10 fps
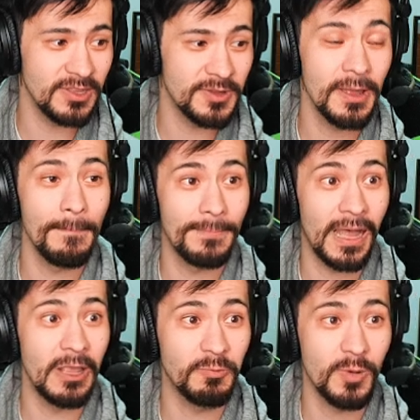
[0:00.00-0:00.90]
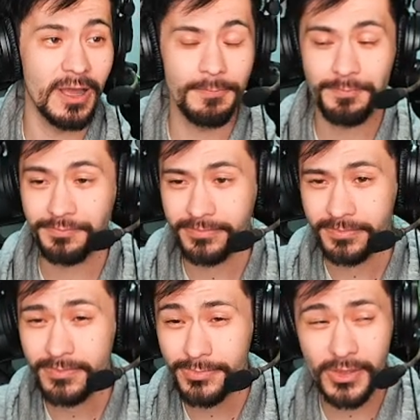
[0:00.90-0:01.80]
unit by 1.
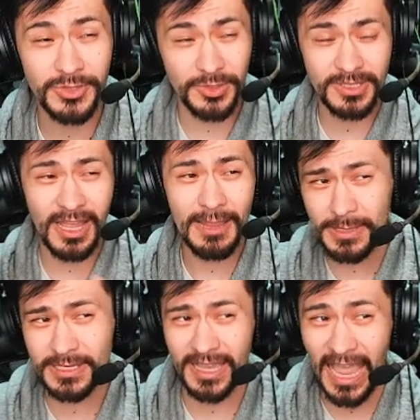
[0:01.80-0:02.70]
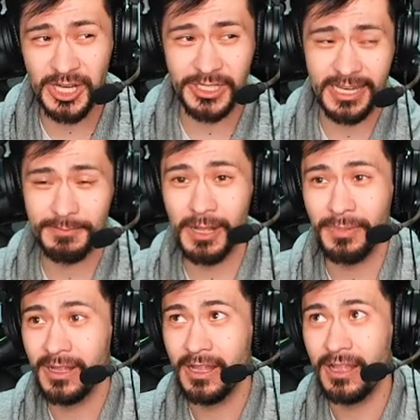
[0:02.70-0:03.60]
So the time that this actually came up
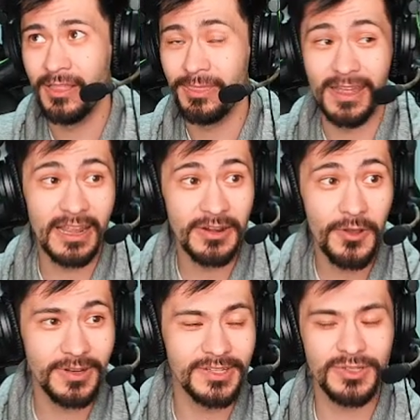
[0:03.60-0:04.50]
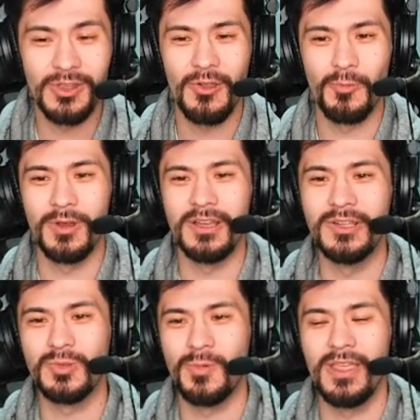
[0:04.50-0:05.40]
that I noticed
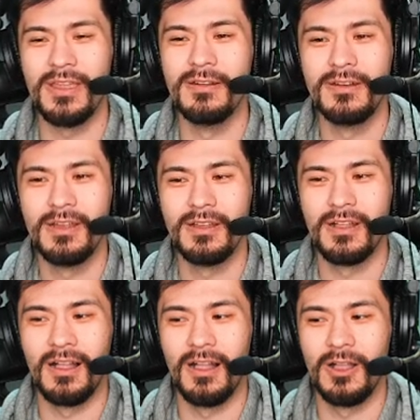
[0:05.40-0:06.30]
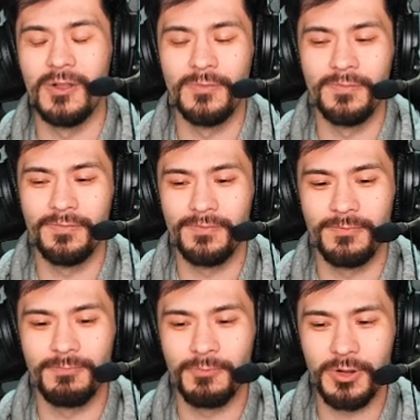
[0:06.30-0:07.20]
was when
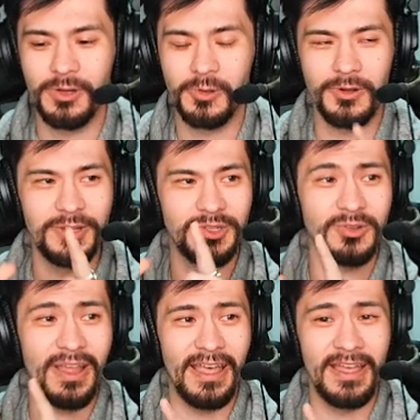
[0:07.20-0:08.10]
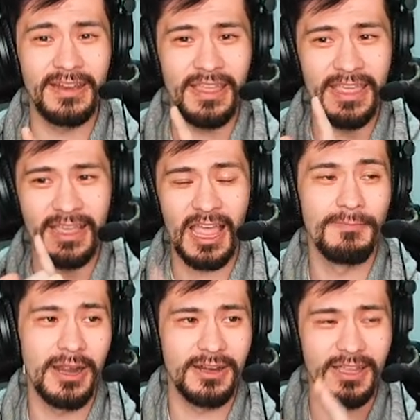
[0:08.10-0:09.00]
Mordian Glory still had a
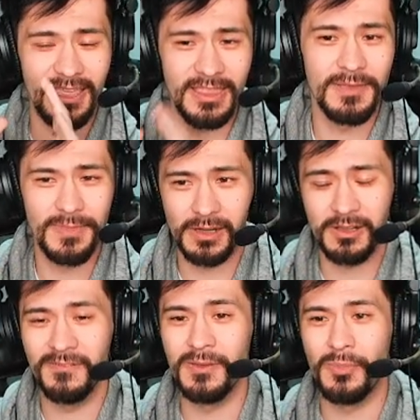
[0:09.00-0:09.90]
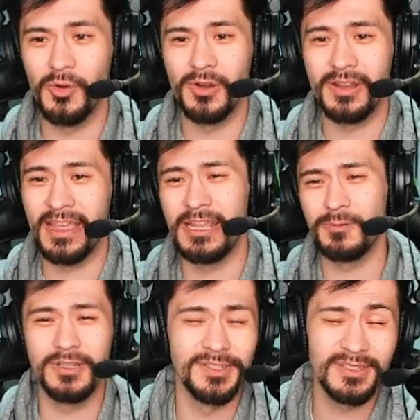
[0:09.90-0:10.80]
Chimera in the middle of the board, and it
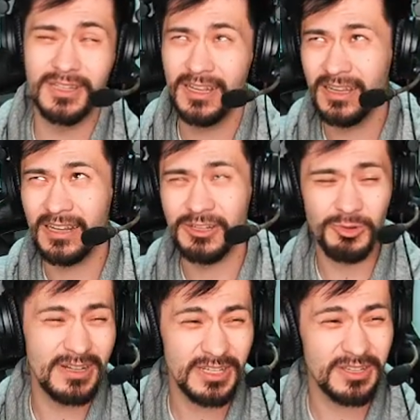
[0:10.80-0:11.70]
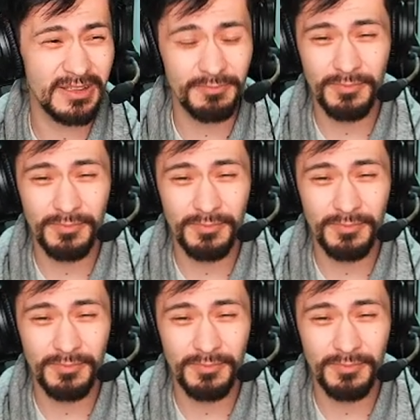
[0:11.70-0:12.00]
was right next to